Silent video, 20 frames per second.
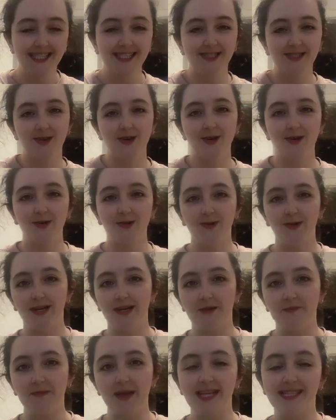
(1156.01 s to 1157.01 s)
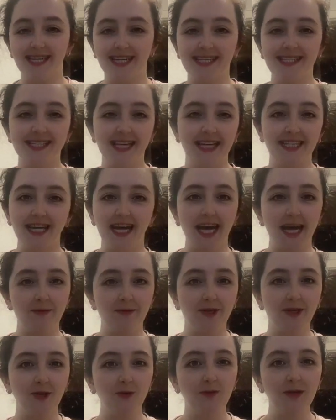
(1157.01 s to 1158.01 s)
So as I said, I'm a
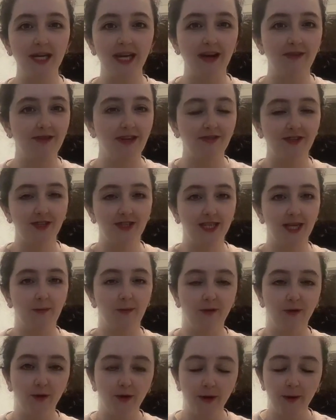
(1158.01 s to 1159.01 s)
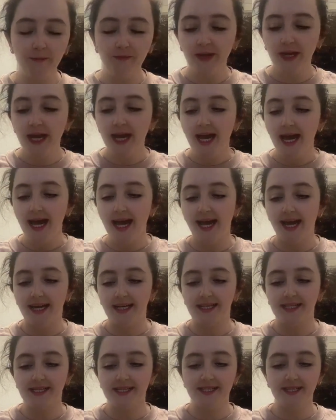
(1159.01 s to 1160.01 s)
newbie, I've never done that before,
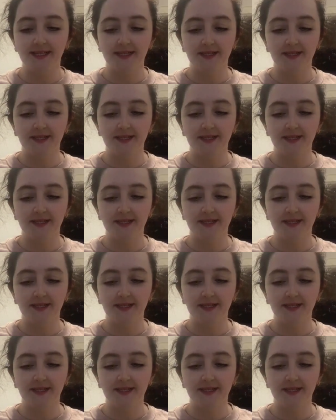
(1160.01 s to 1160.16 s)
and